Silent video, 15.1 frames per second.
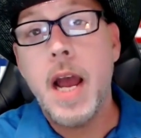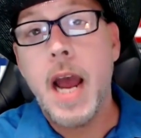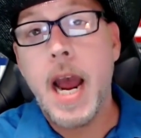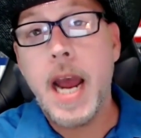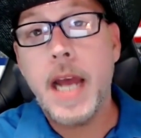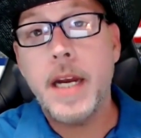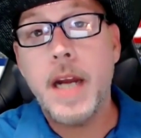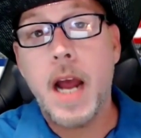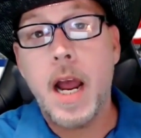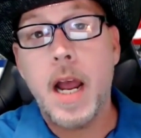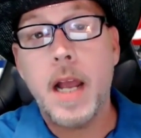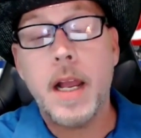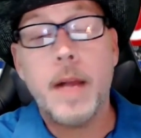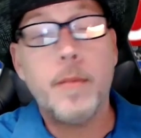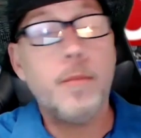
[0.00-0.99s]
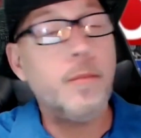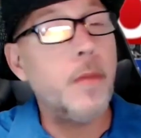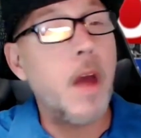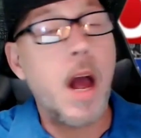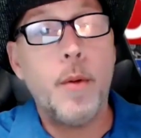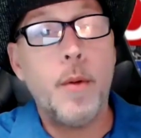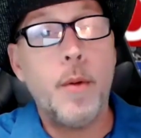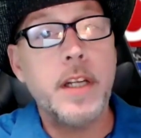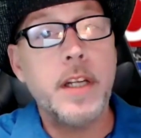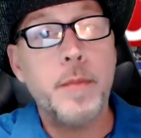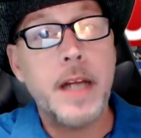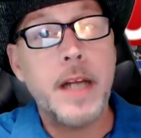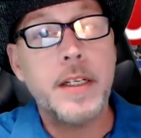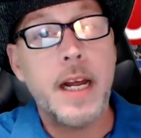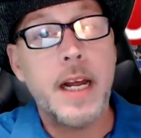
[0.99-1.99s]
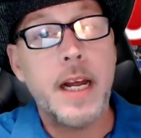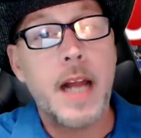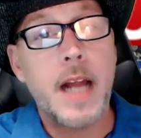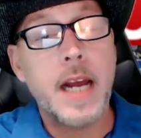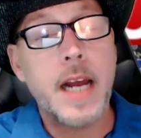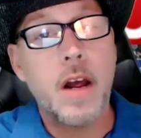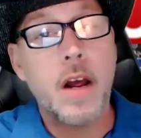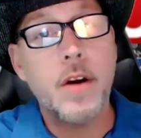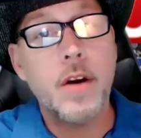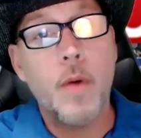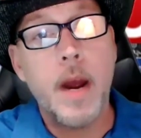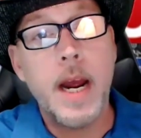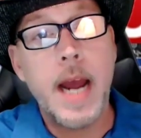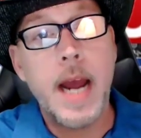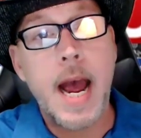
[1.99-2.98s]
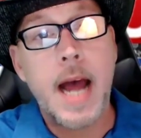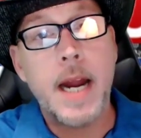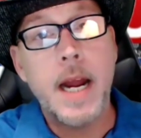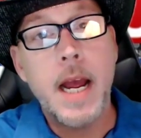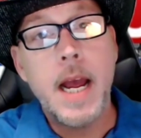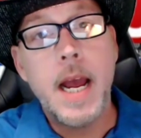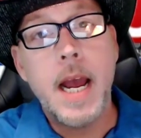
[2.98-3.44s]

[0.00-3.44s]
And always smash that like on your way out.